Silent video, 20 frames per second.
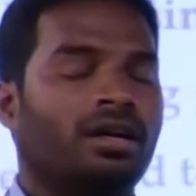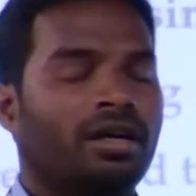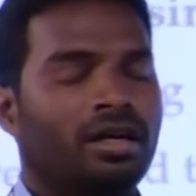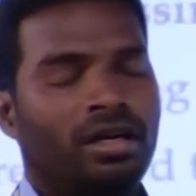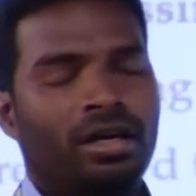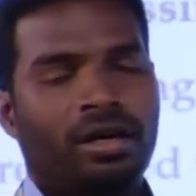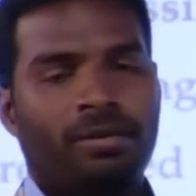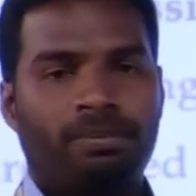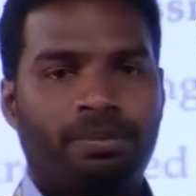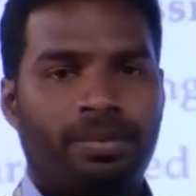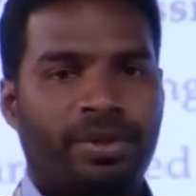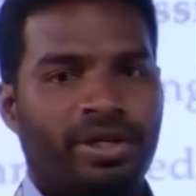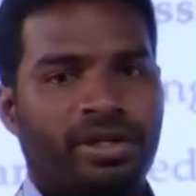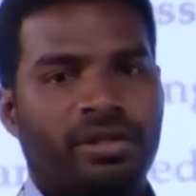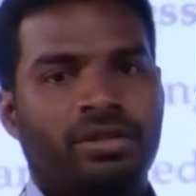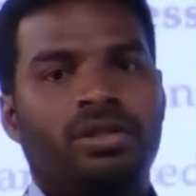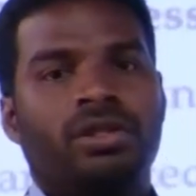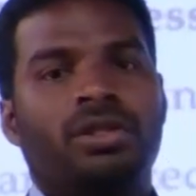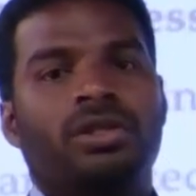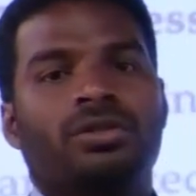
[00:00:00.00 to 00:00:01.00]
company.
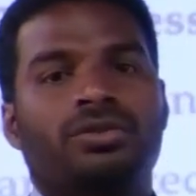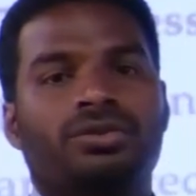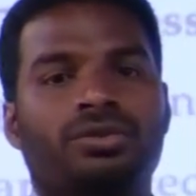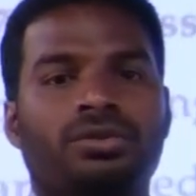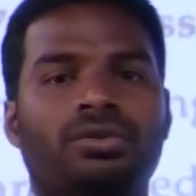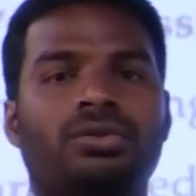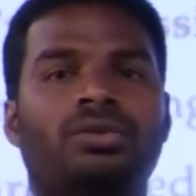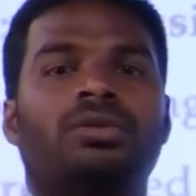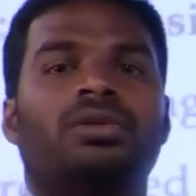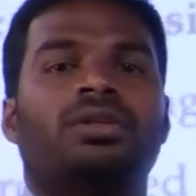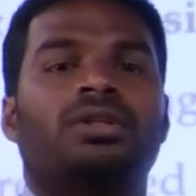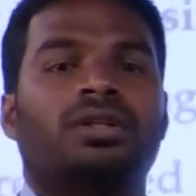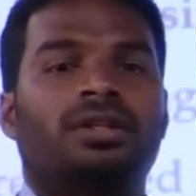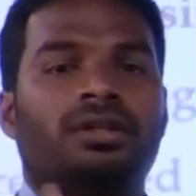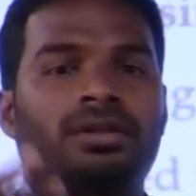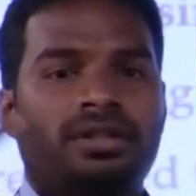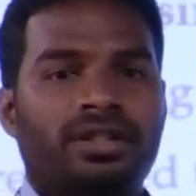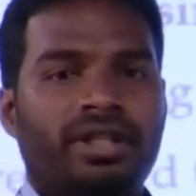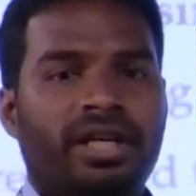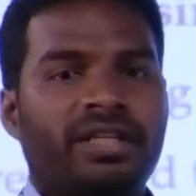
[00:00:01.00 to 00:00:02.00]
So
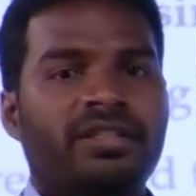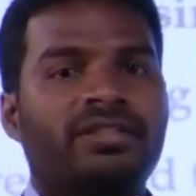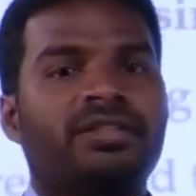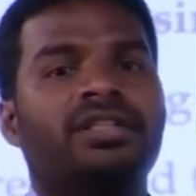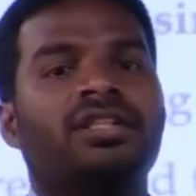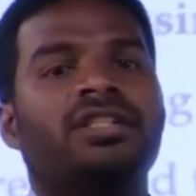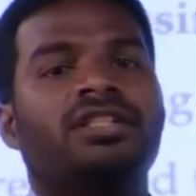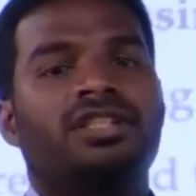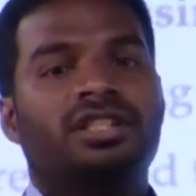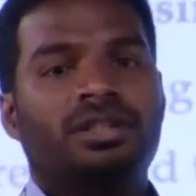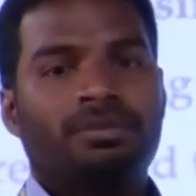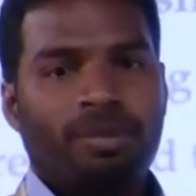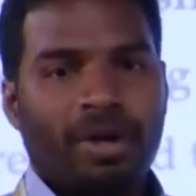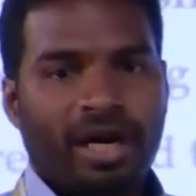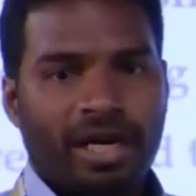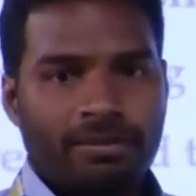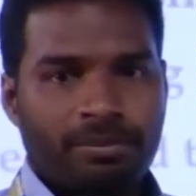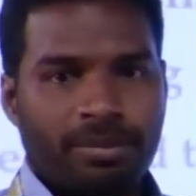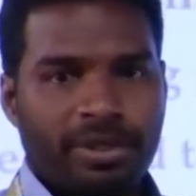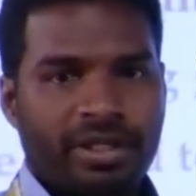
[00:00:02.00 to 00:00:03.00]
the research
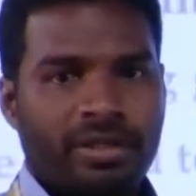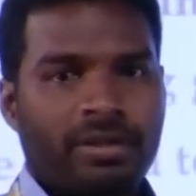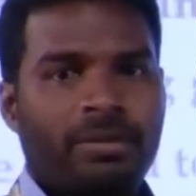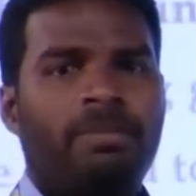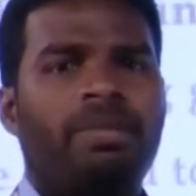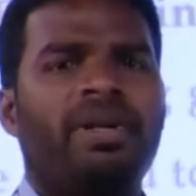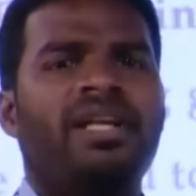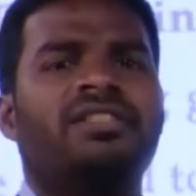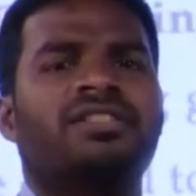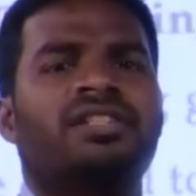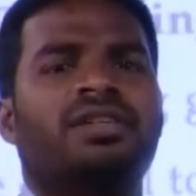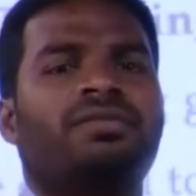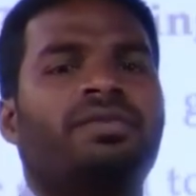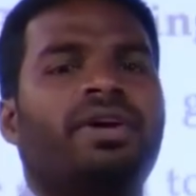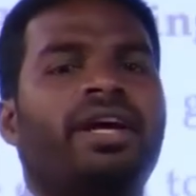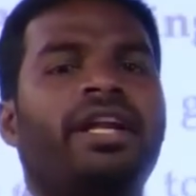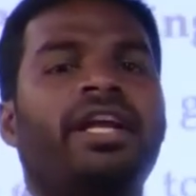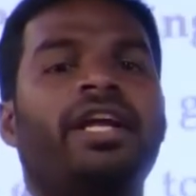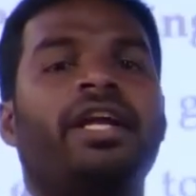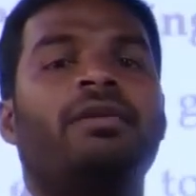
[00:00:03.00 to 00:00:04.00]
department plays a
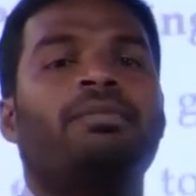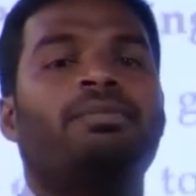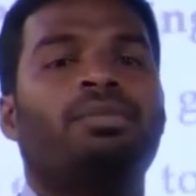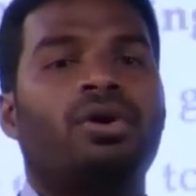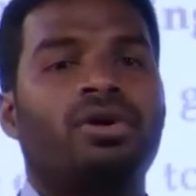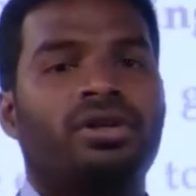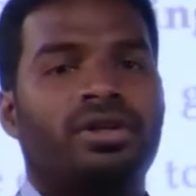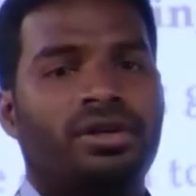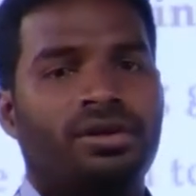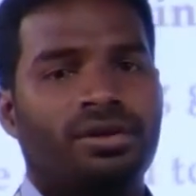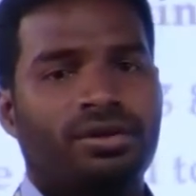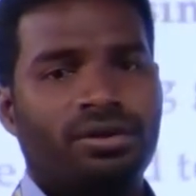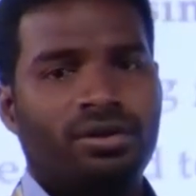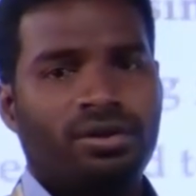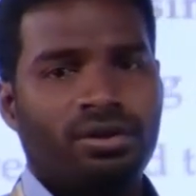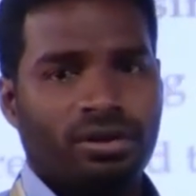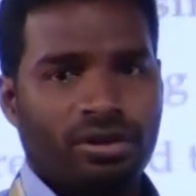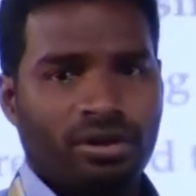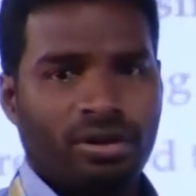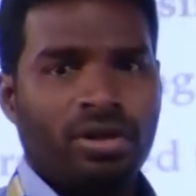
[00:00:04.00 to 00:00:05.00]
very important
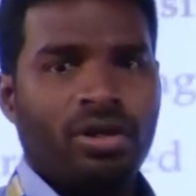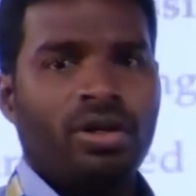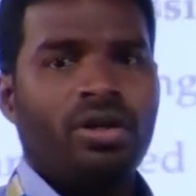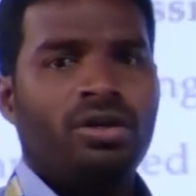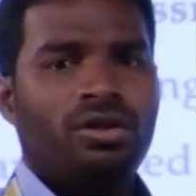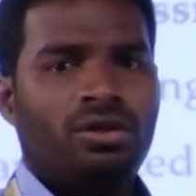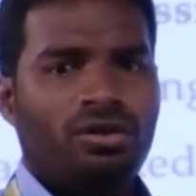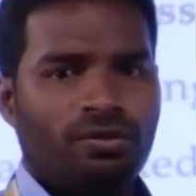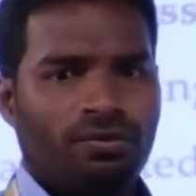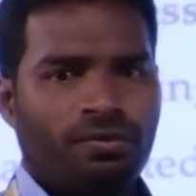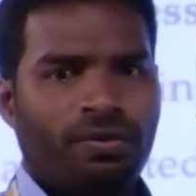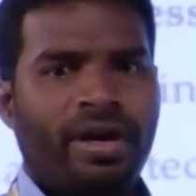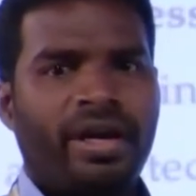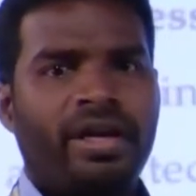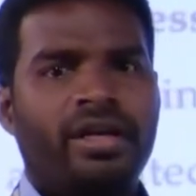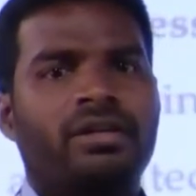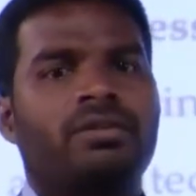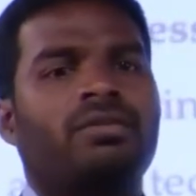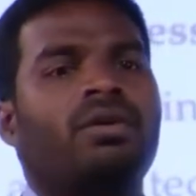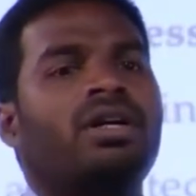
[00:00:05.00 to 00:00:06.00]
role to
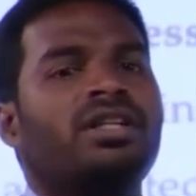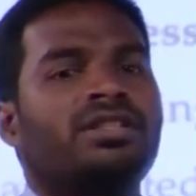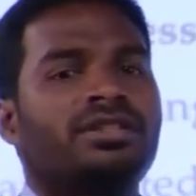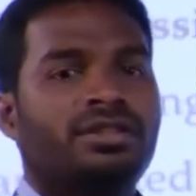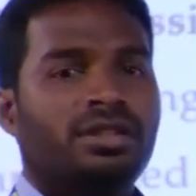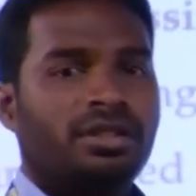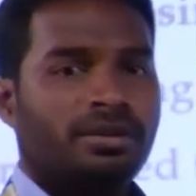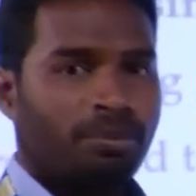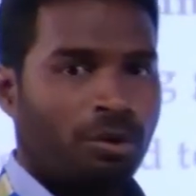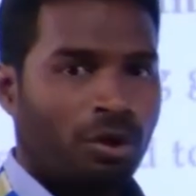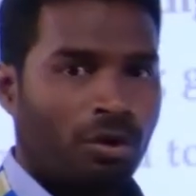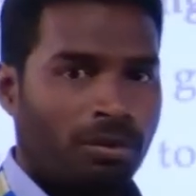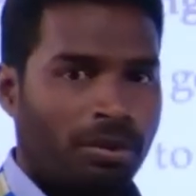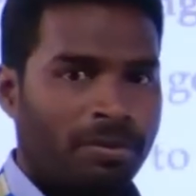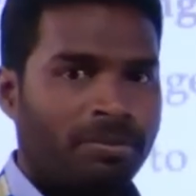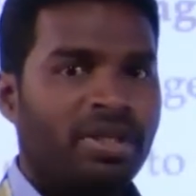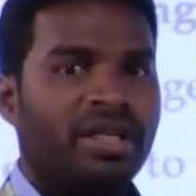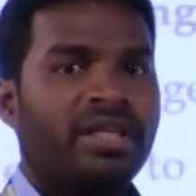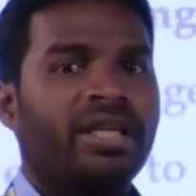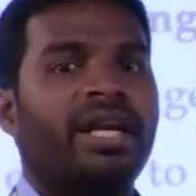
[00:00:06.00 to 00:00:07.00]
find what is the
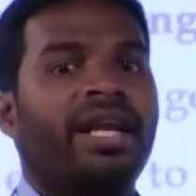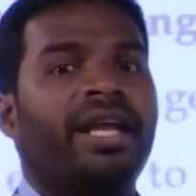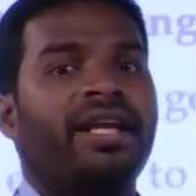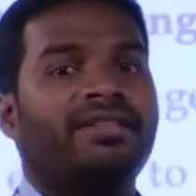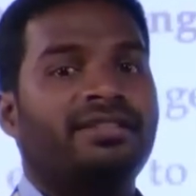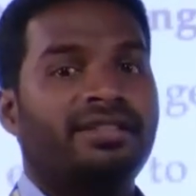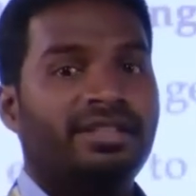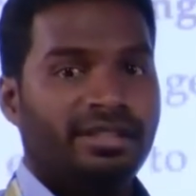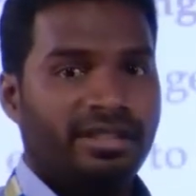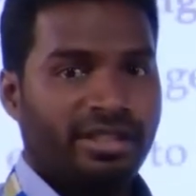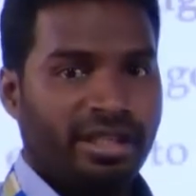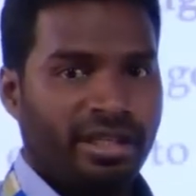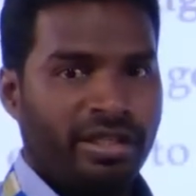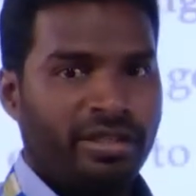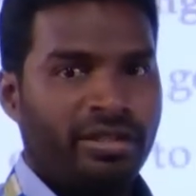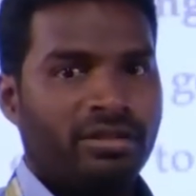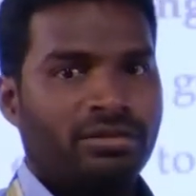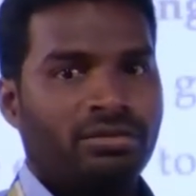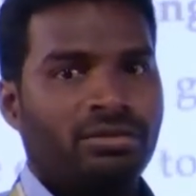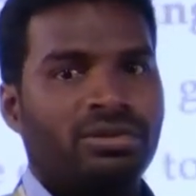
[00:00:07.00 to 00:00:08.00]
problem that are existing in
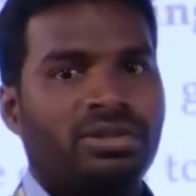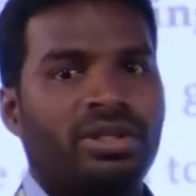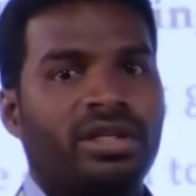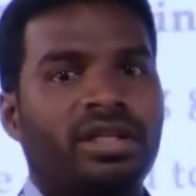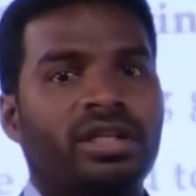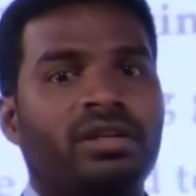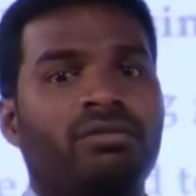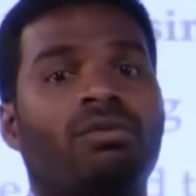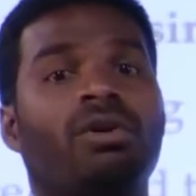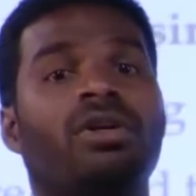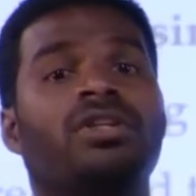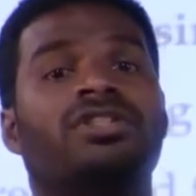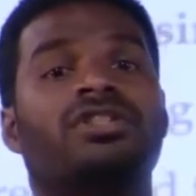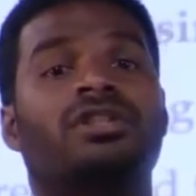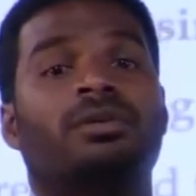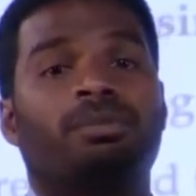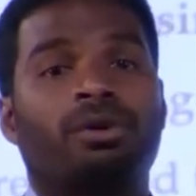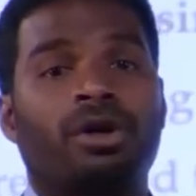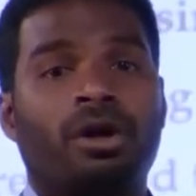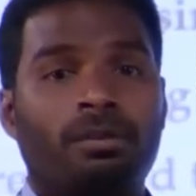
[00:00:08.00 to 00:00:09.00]
the society, what is
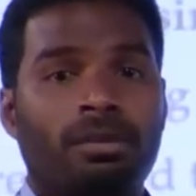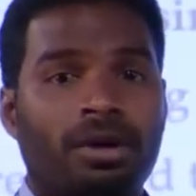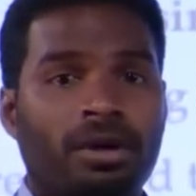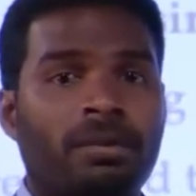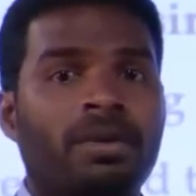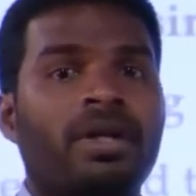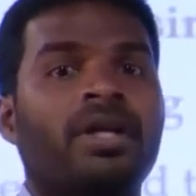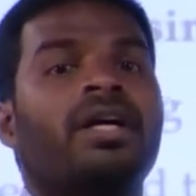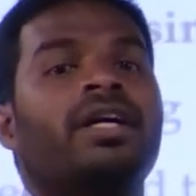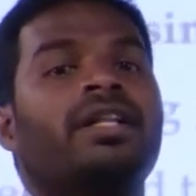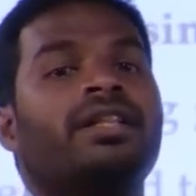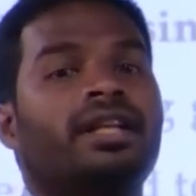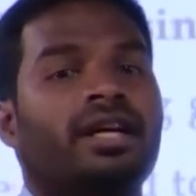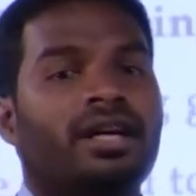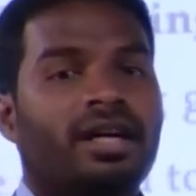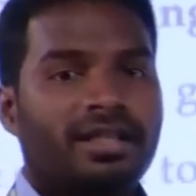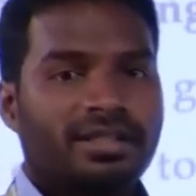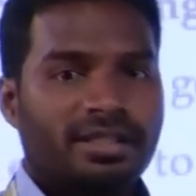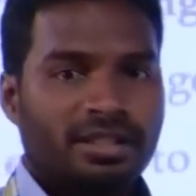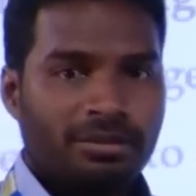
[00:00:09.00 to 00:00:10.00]
the problem the
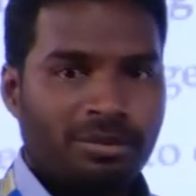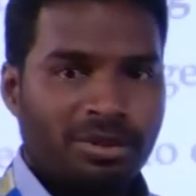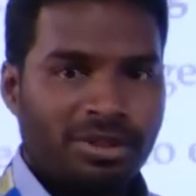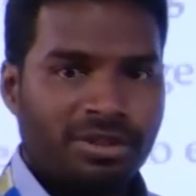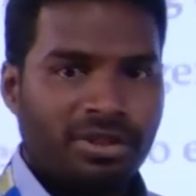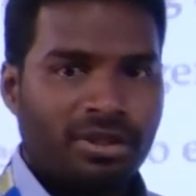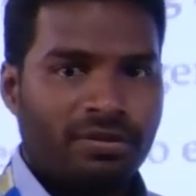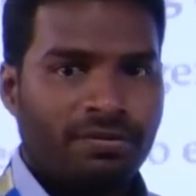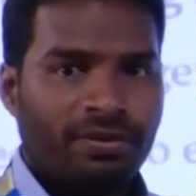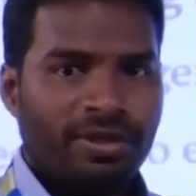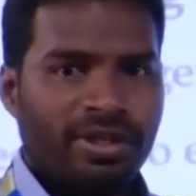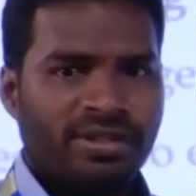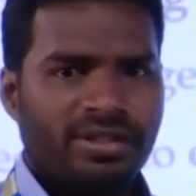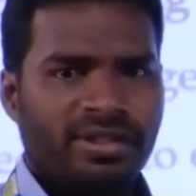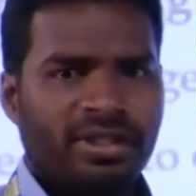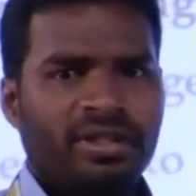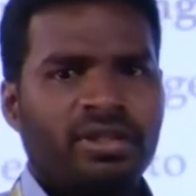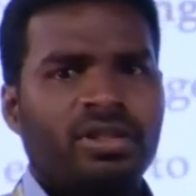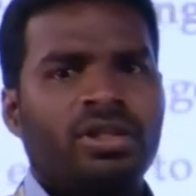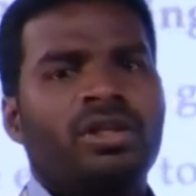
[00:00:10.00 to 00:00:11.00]
customers are
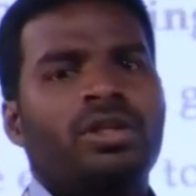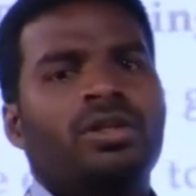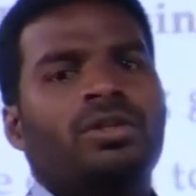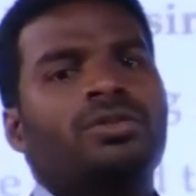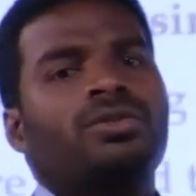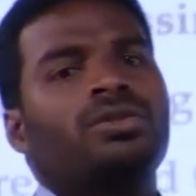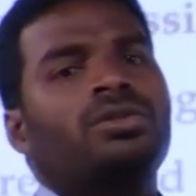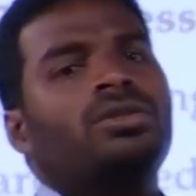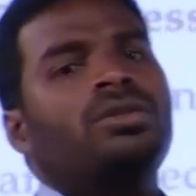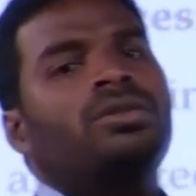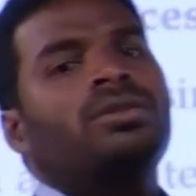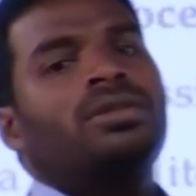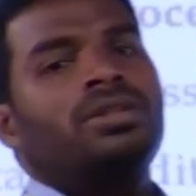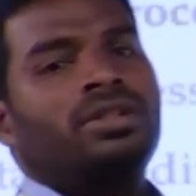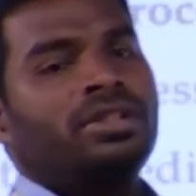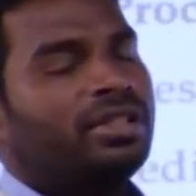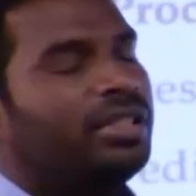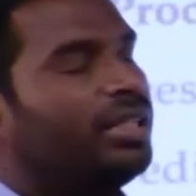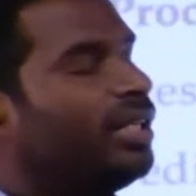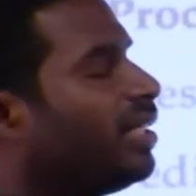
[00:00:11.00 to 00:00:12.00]
facing. So
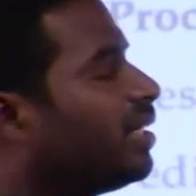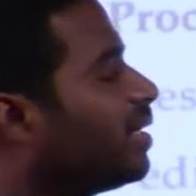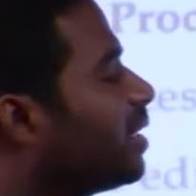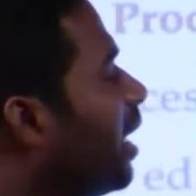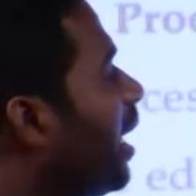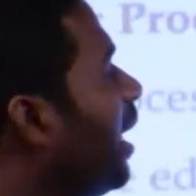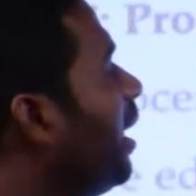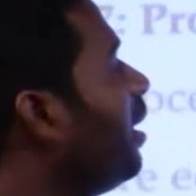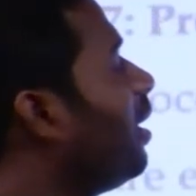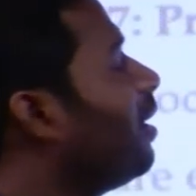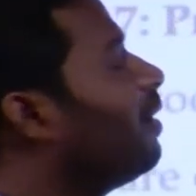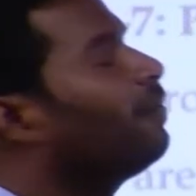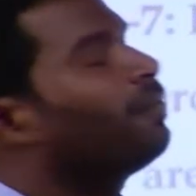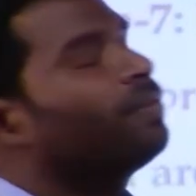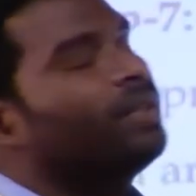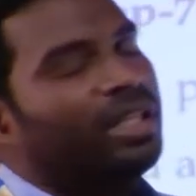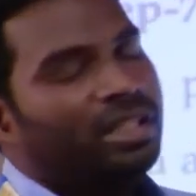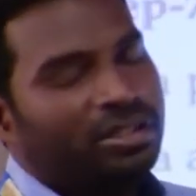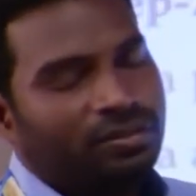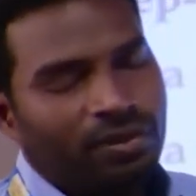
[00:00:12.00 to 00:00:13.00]
these kind of
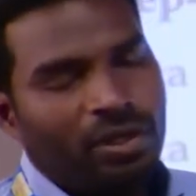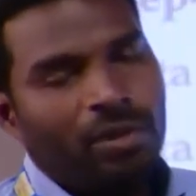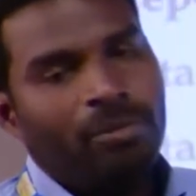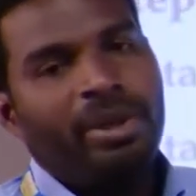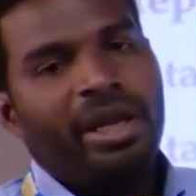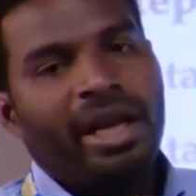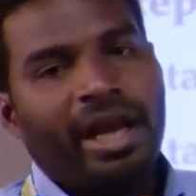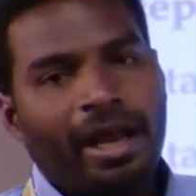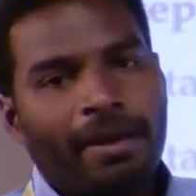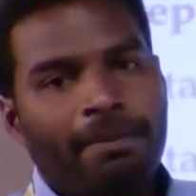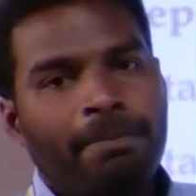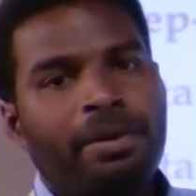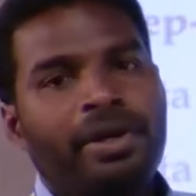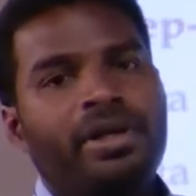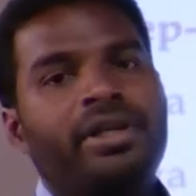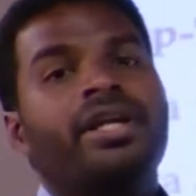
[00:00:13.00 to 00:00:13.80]
things will be happen